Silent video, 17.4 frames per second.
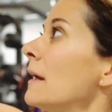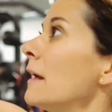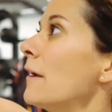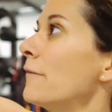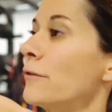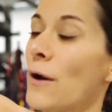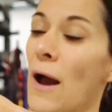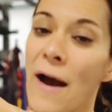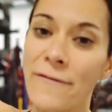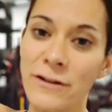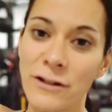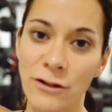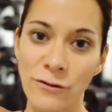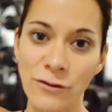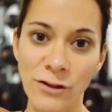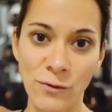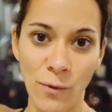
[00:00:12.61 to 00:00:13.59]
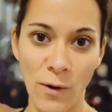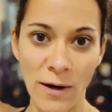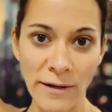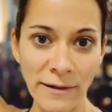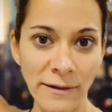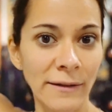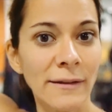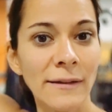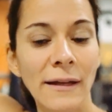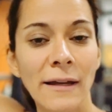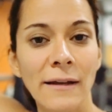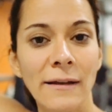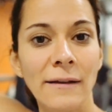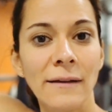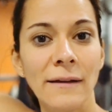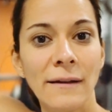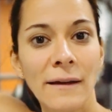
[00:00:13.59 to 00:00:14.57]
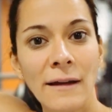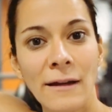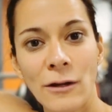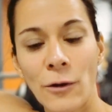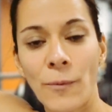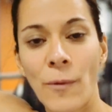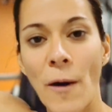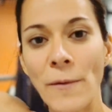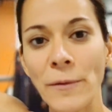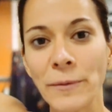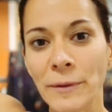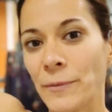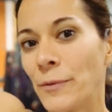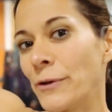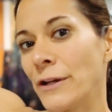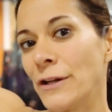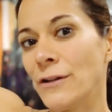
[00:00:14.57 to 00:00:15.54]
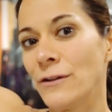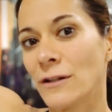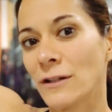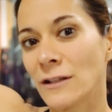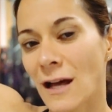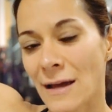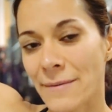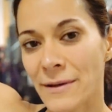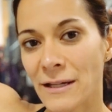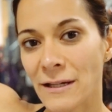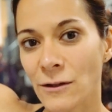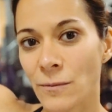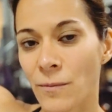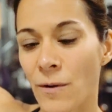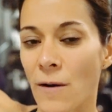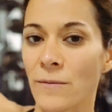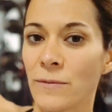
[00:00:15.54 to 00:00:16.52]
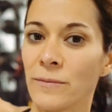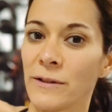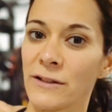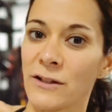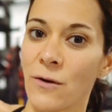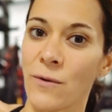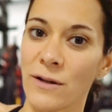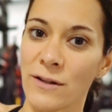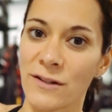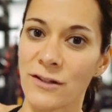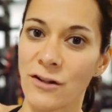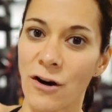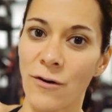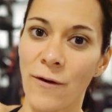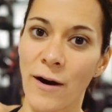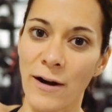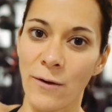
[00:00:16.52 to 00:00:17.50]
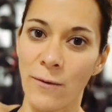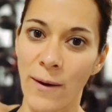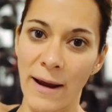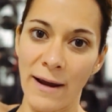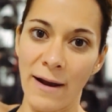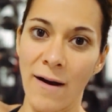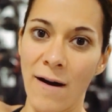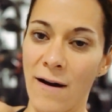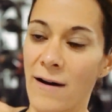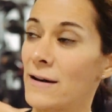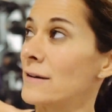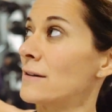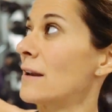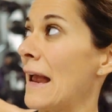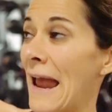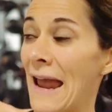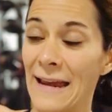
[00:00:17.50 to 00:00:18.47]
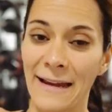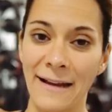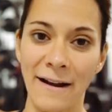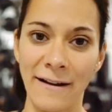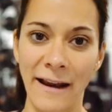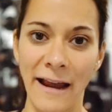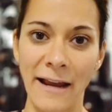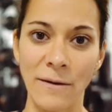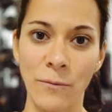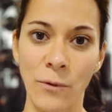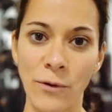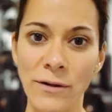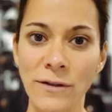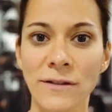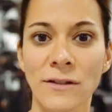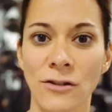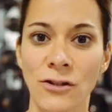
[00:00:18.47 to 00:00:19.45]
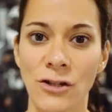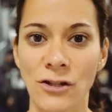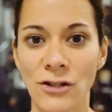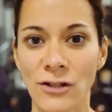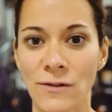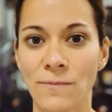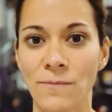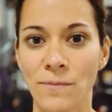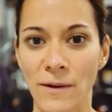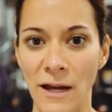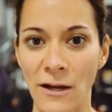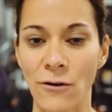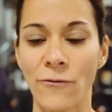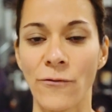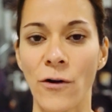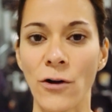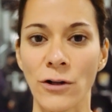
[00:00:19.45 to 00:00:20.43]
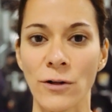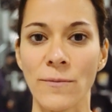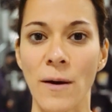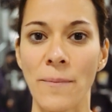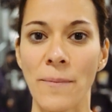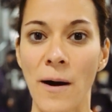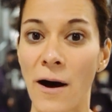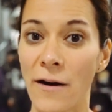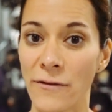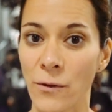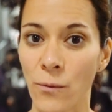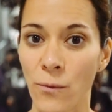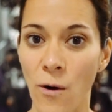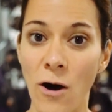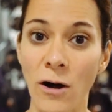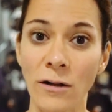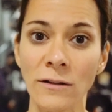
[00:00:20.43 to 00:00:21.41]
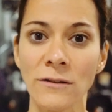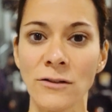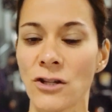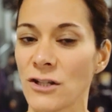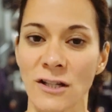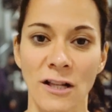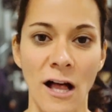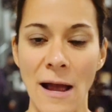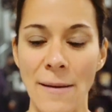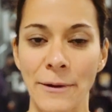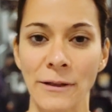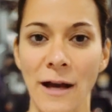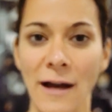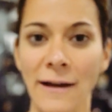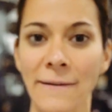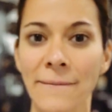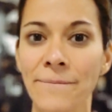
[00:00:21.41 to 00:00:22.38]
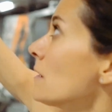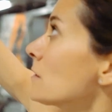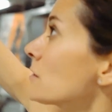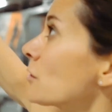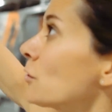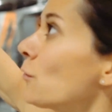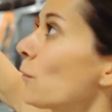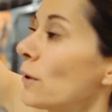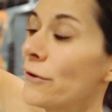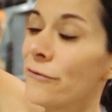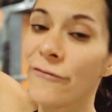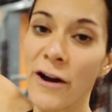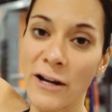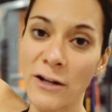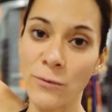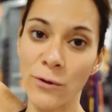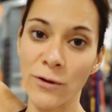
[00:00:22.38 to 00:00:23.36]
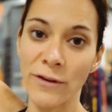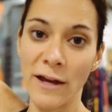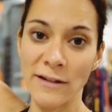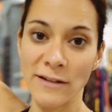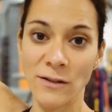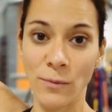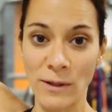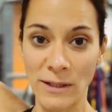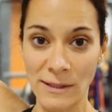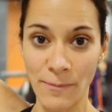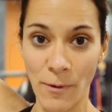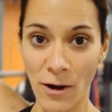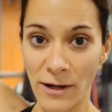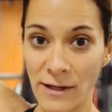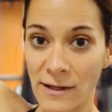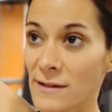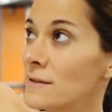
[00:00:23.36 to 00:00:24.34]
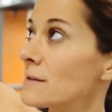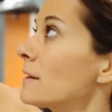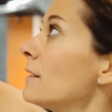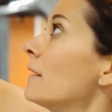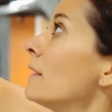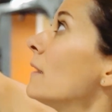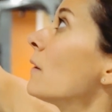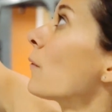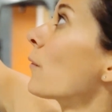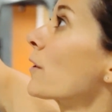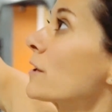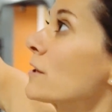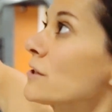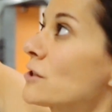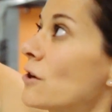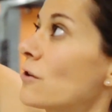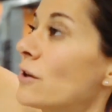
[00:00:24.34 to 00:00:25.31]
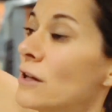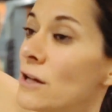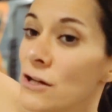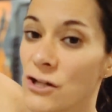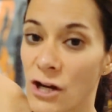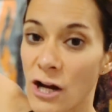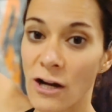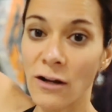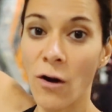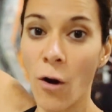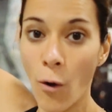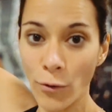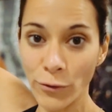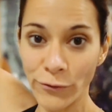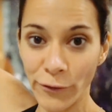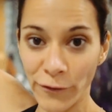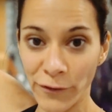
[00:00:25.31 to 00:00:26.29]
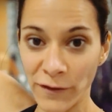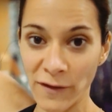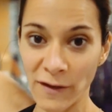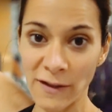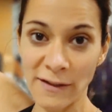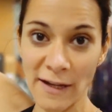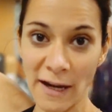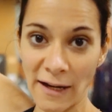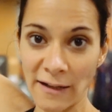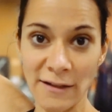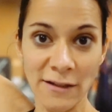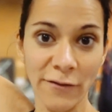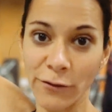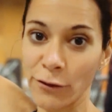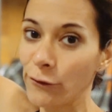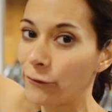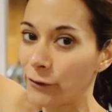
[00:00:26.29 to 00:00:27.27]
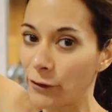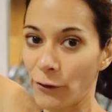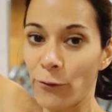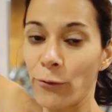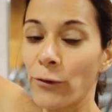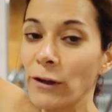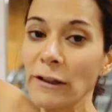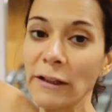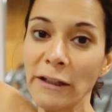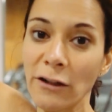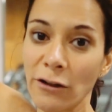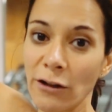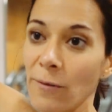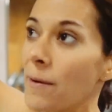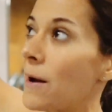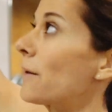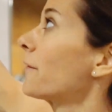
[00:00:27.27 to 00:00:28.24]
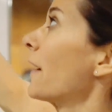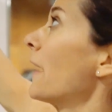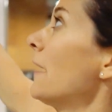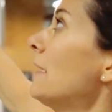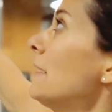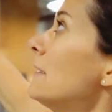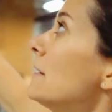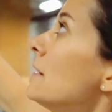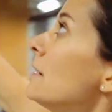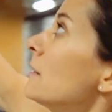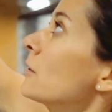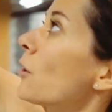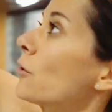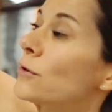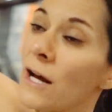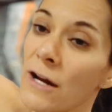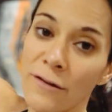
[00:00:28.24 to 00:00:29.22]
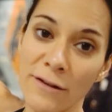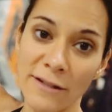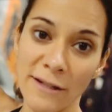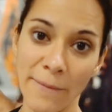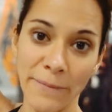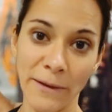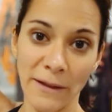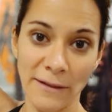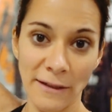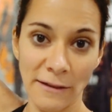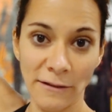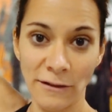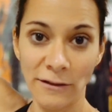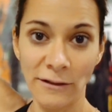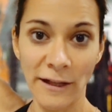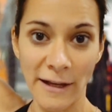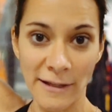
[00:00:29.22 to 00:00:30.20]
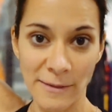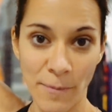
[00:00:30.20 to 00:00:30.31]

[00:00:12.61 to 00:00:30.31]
If you haven't used one, then you're probably pretty new to climbing. You probably don't want to start right away on hang boards. You should just get your volume up on the wall, just climb a lot. So you want to find where that sweet spot is. We're going to start on a jug, hold for 15 seconds. If you feel really good about that, go down to something that's a little less